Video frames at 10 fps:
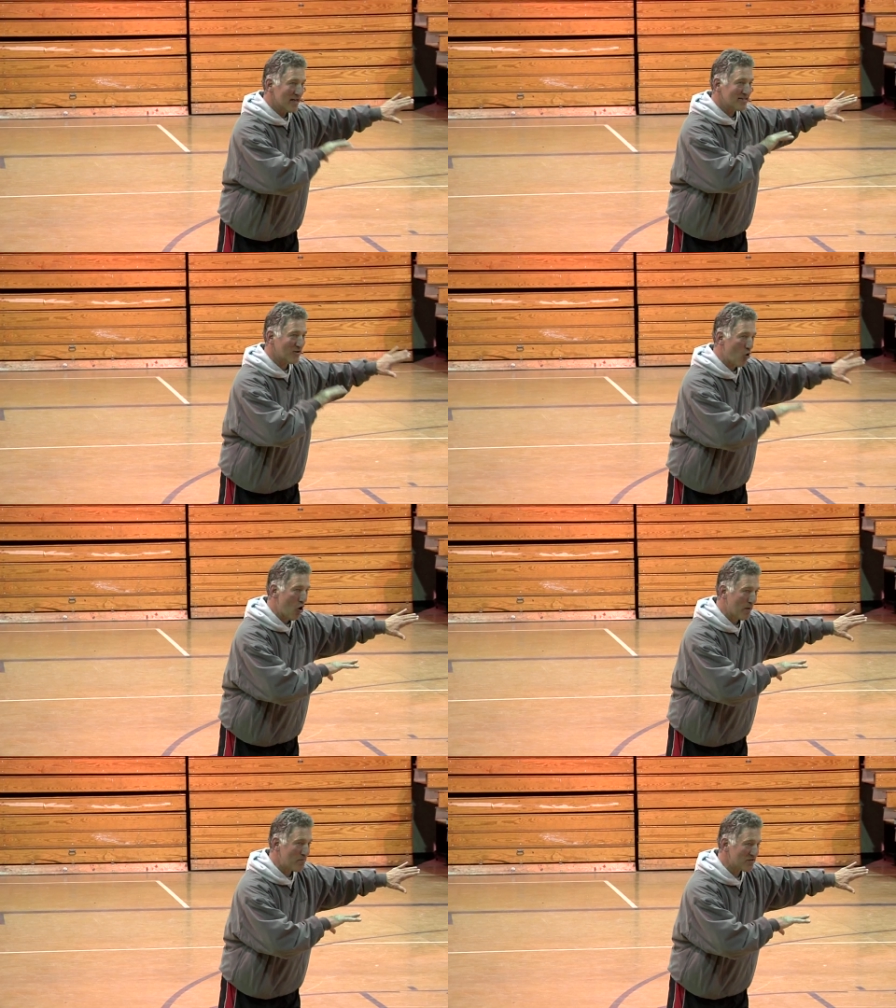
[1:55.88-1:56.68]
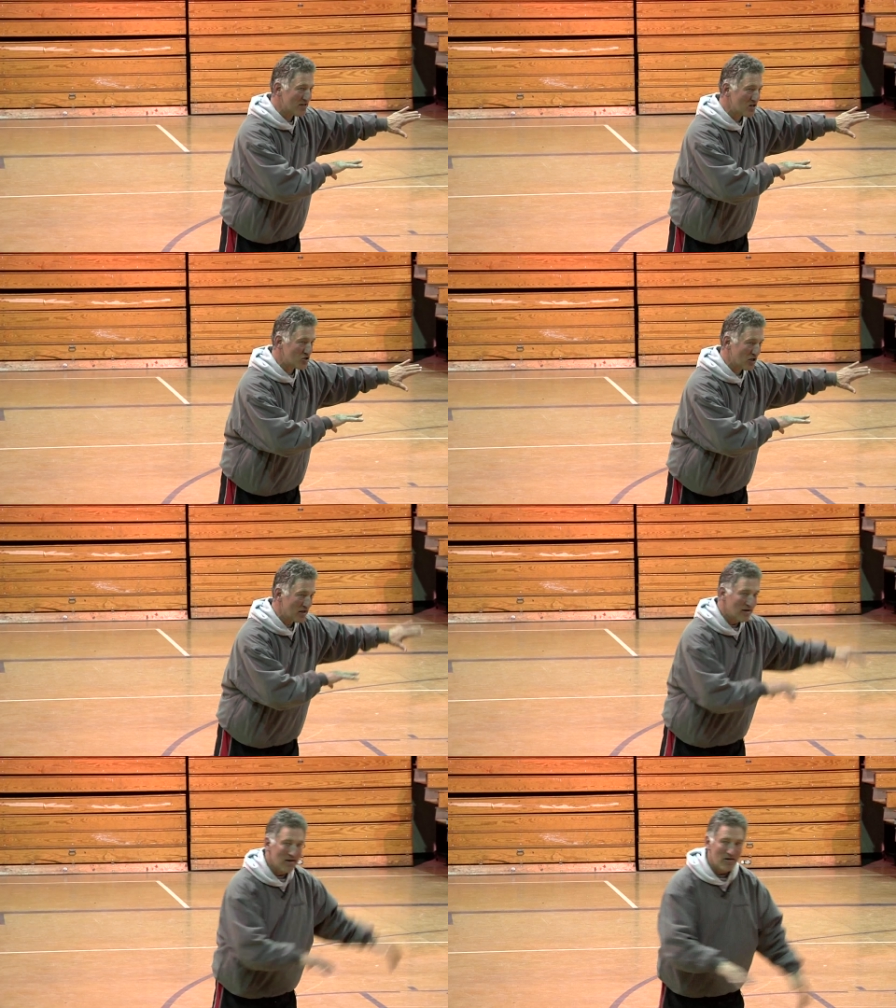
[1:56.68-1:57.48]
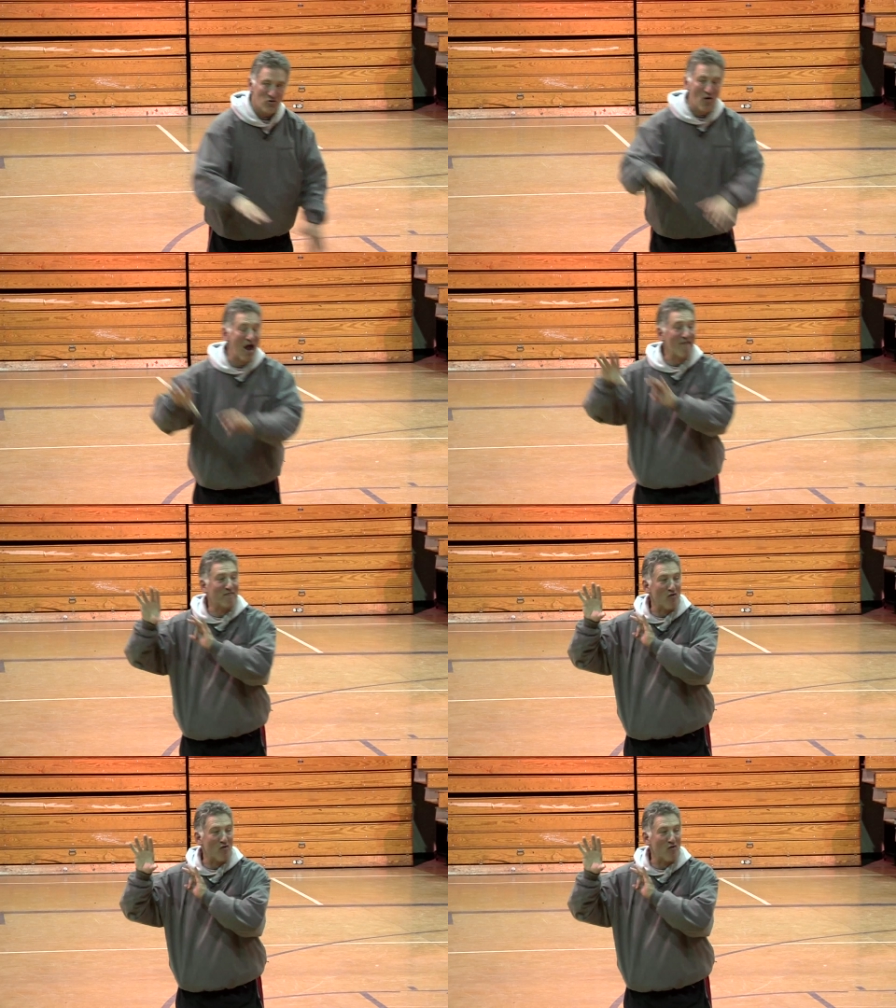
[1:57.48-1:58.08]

in scoring position, you have